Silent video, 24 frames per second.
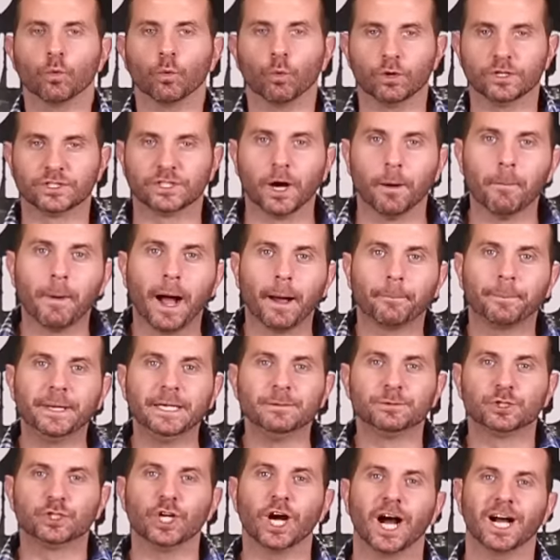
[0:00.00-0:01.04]
What is up, my
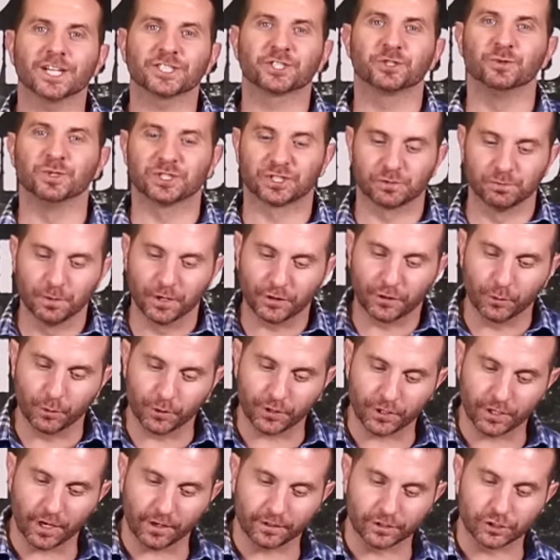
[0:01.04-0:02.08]
peeps? Joshua Smith here
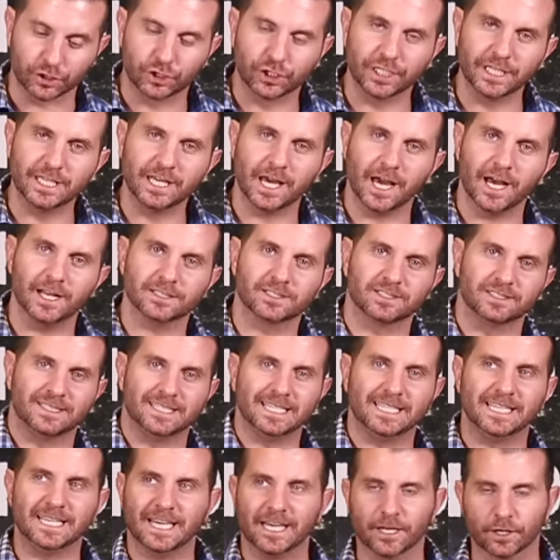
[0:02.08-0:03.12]
with another
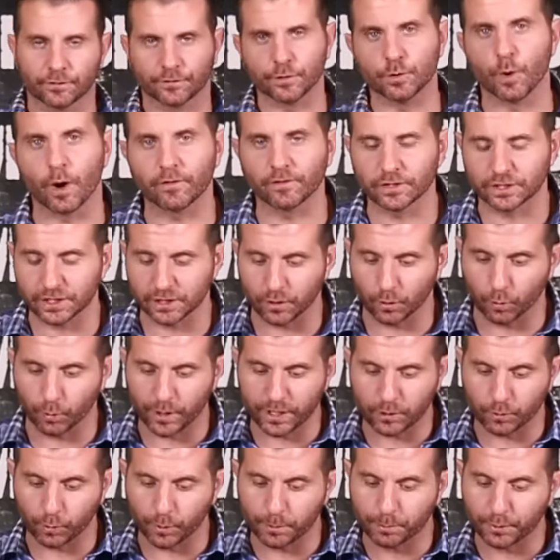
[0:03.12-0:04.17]
GSD interview. Every single
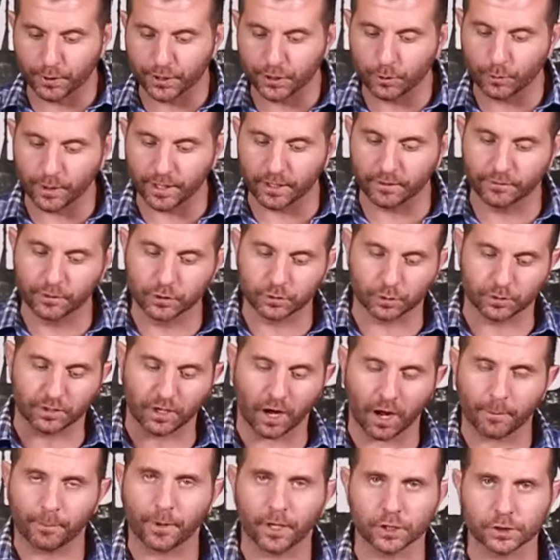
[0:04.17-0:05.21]
week, we bring you interviews with
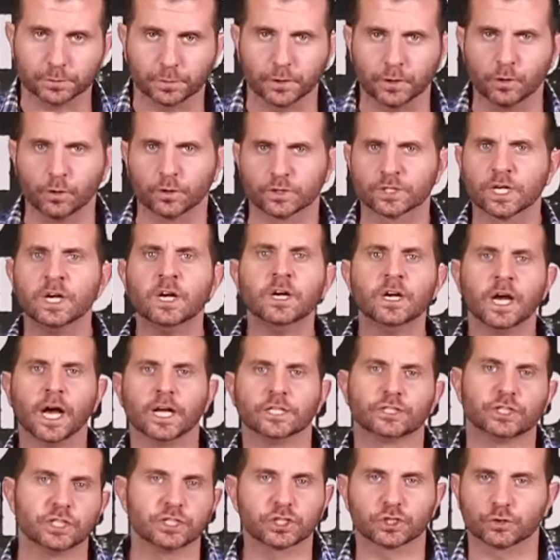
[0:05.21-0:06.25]
top entrepreneurs
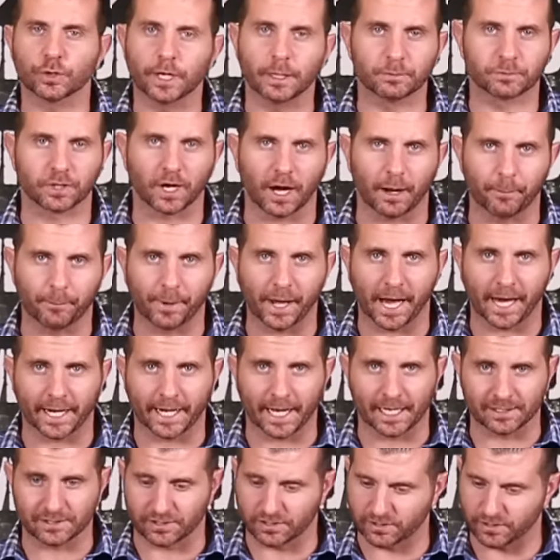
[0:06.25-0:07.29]
and just straight-up top
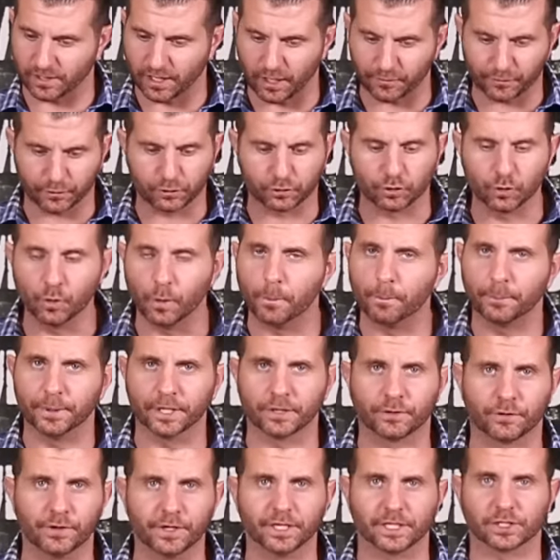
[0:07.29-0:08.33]
badasses. They're out there doing
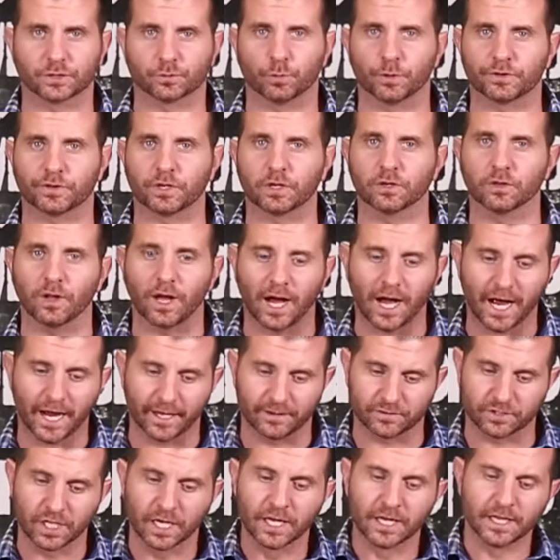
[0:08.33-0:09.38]
big things with their
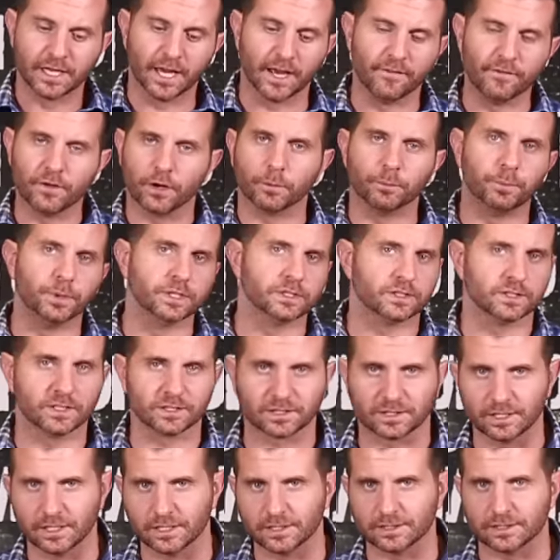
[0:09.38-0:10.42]
lives and their
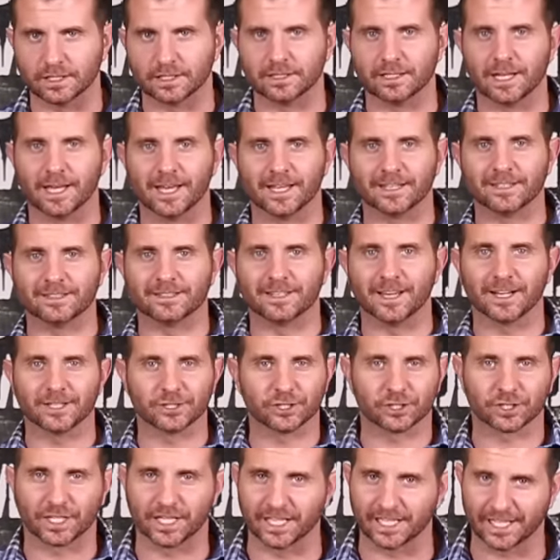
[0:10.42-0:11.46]
businesses and
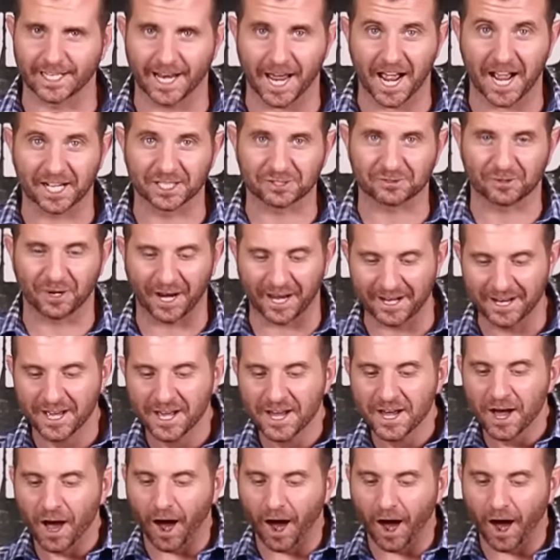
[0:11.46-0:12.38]
just kicking ass, right?